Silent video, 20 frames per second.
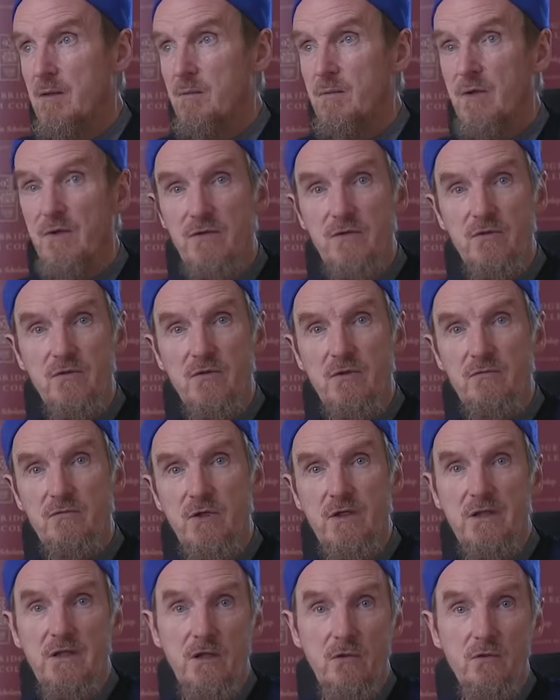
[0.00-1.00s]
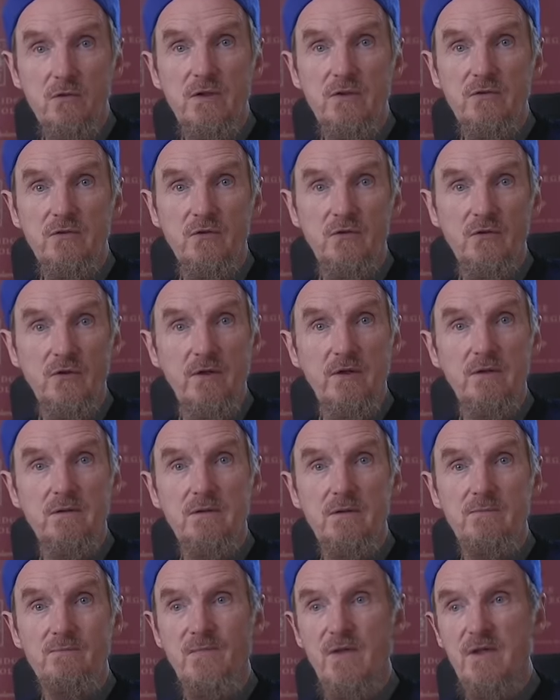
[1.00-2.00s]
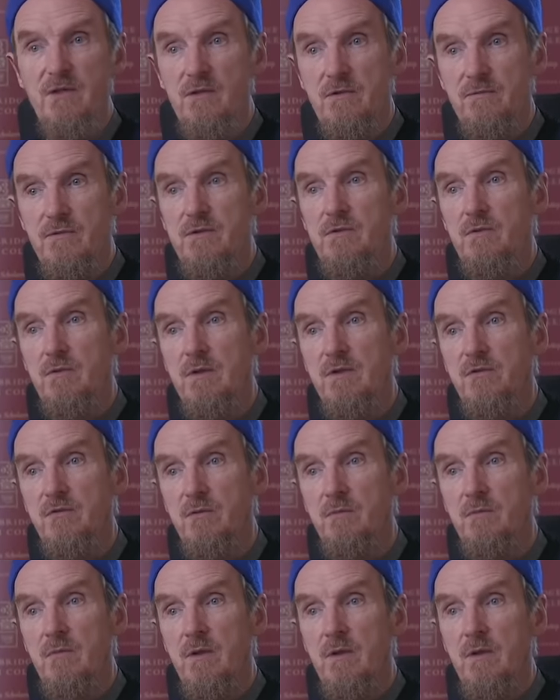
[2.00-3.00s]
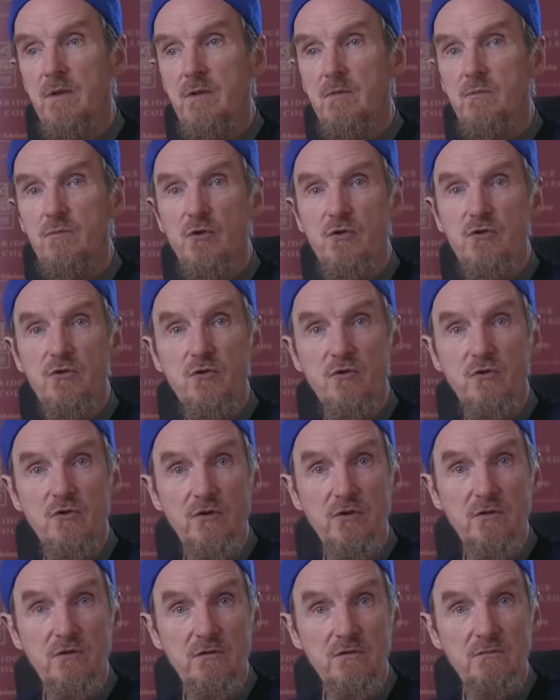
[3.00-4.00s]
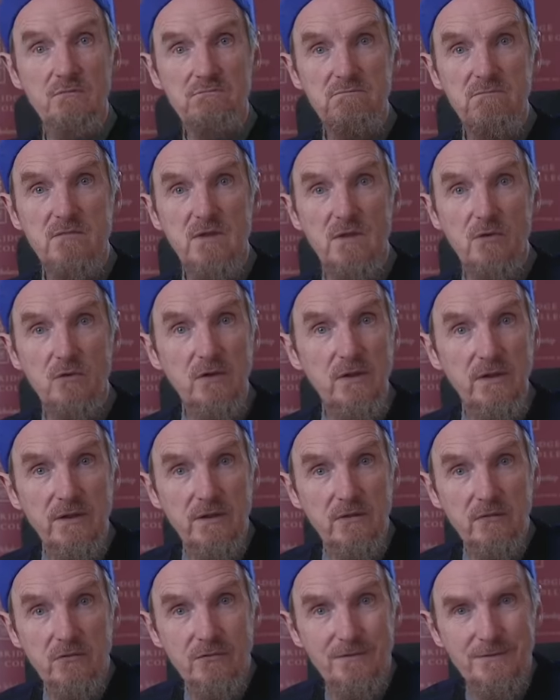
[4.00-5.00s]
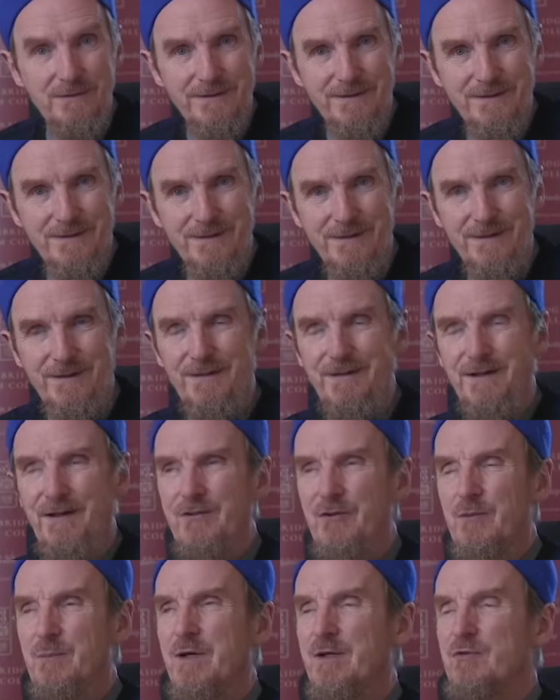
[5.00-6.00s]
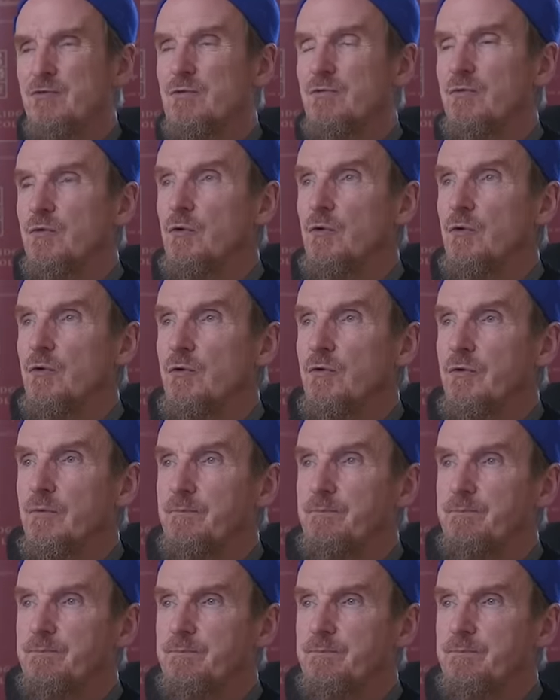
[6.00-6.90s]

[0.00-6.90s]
But this is a very lonely society. Individualism produces loneliness as a matter of course.